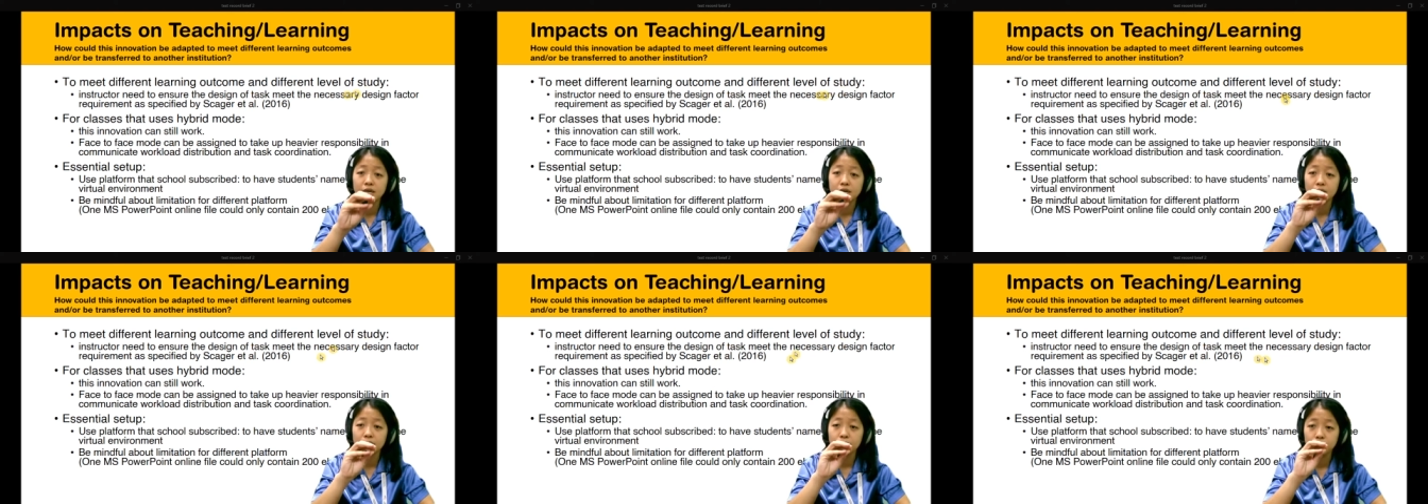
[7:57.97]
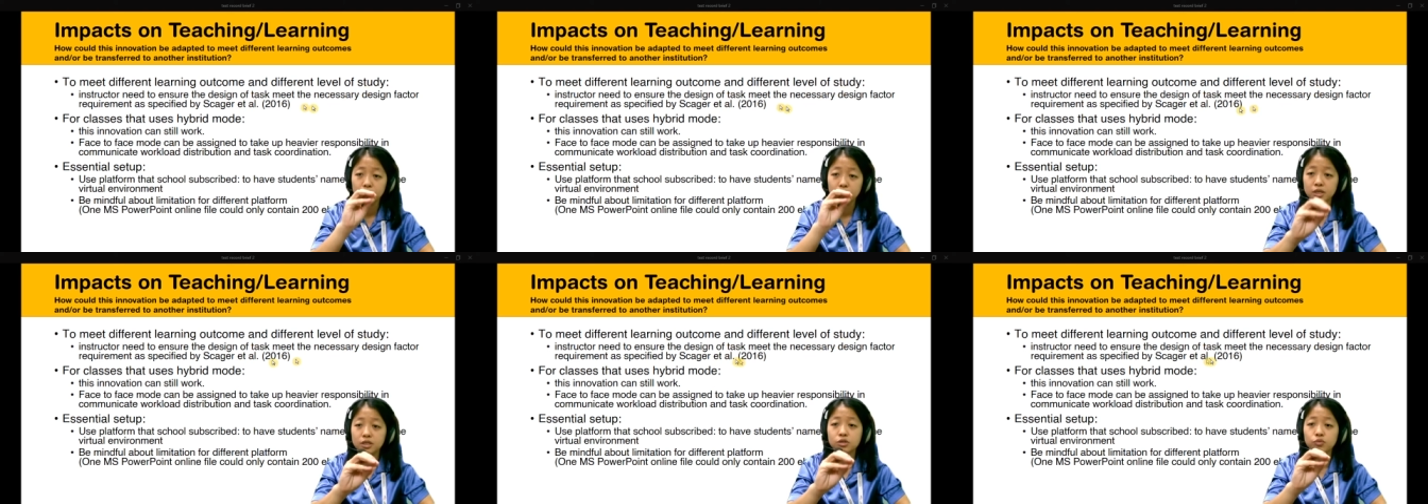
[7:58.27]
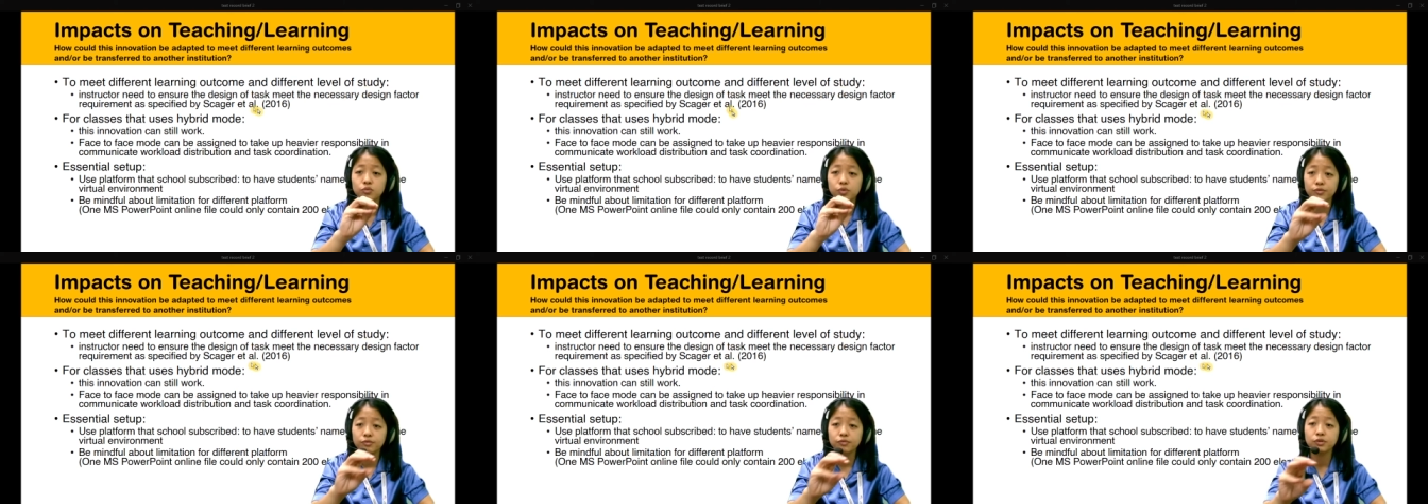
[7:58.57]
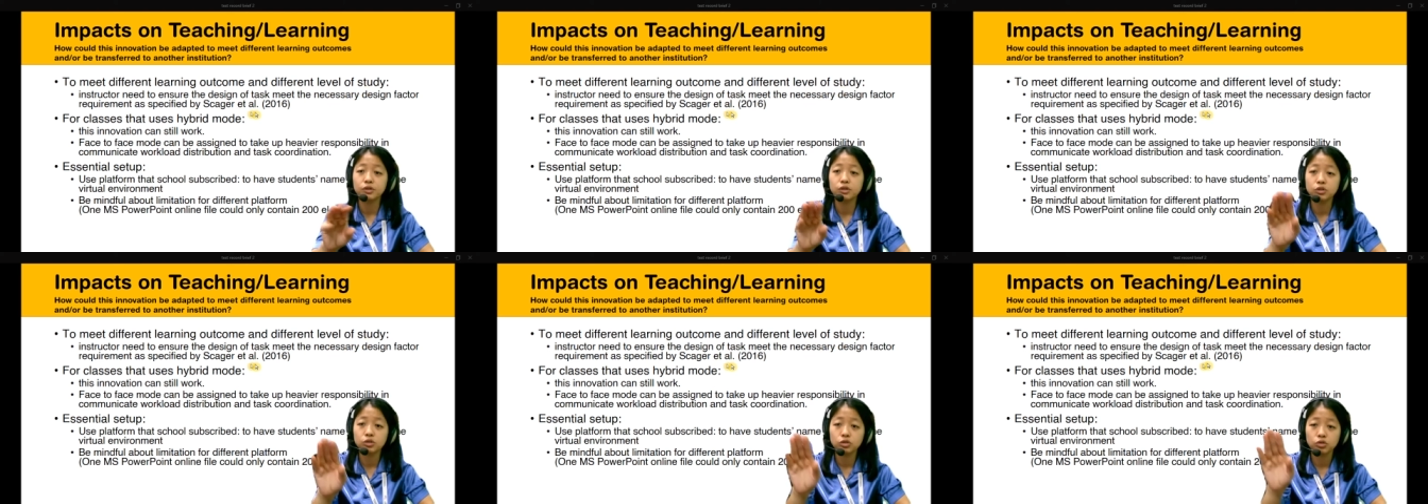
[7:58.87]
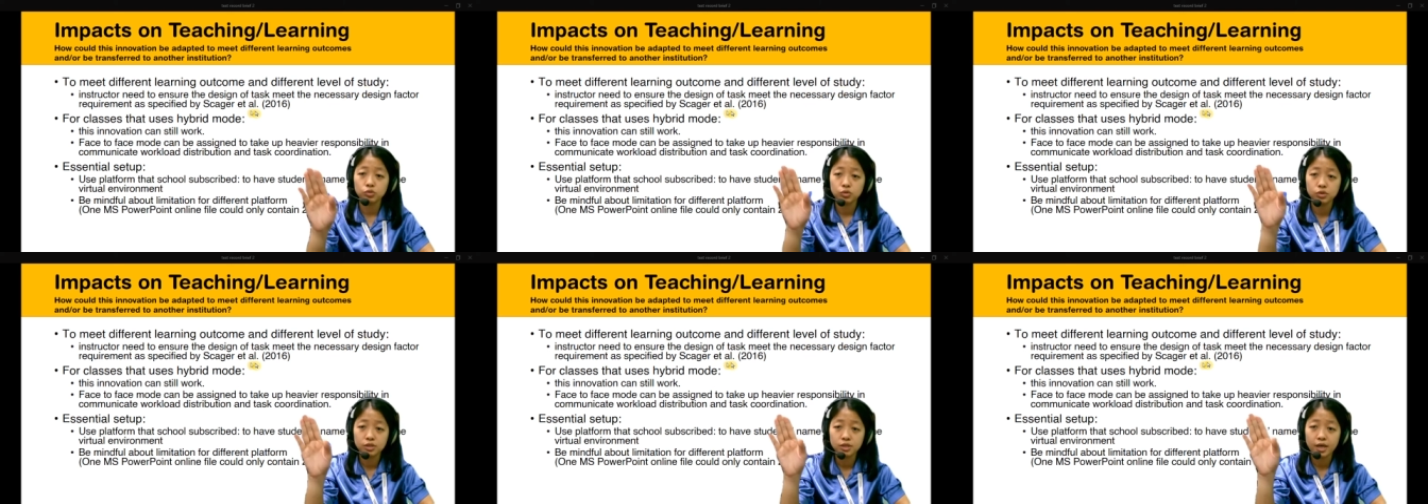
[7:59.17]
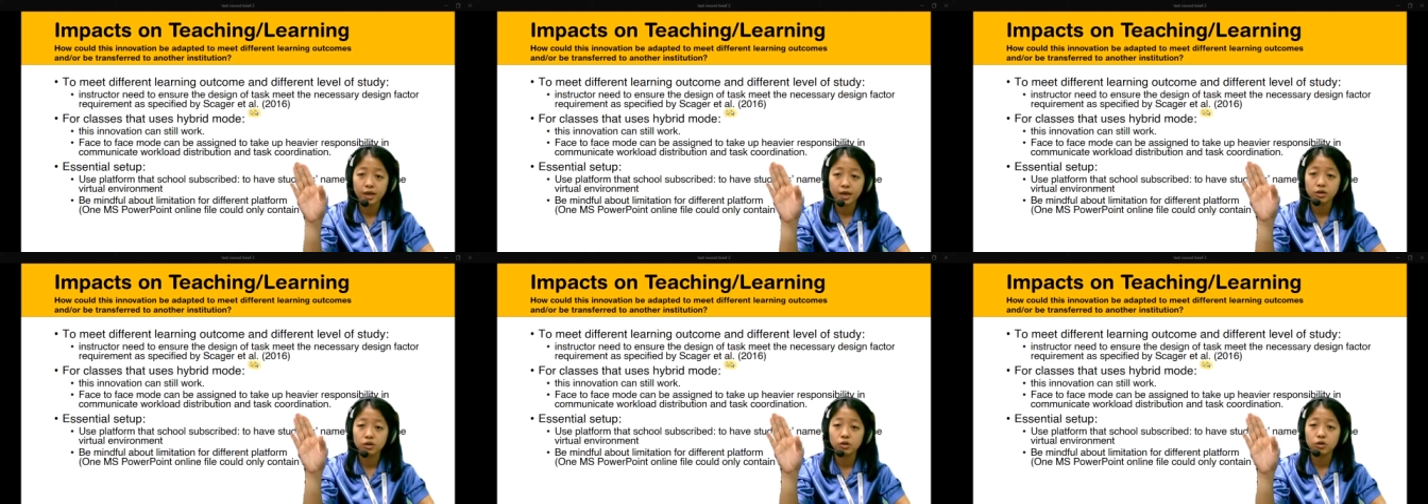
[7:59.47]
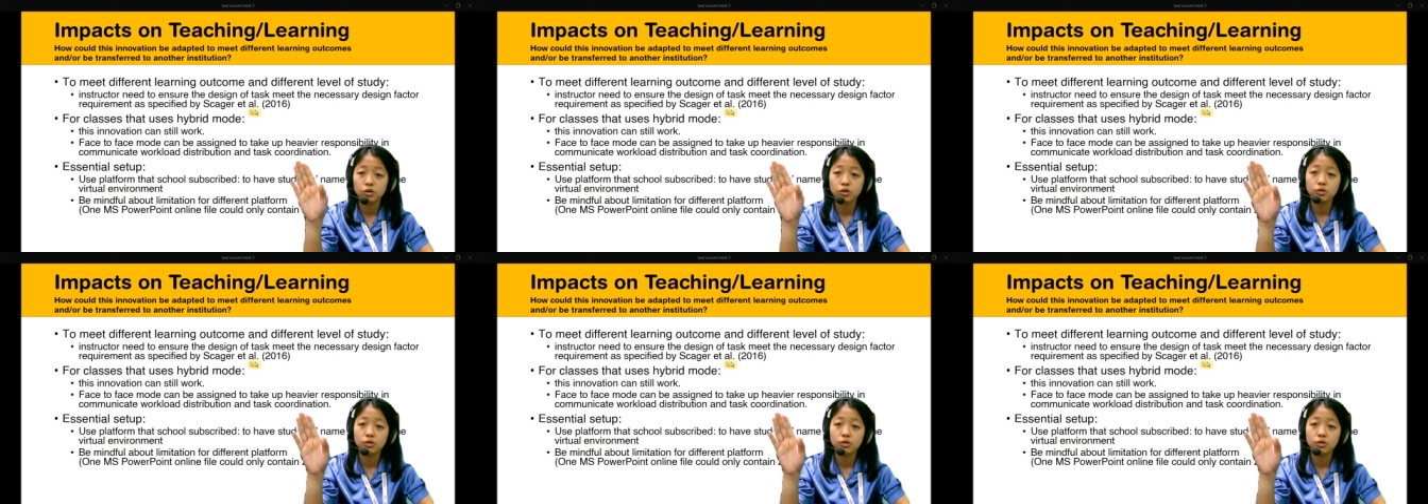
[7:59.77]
please refer to schedule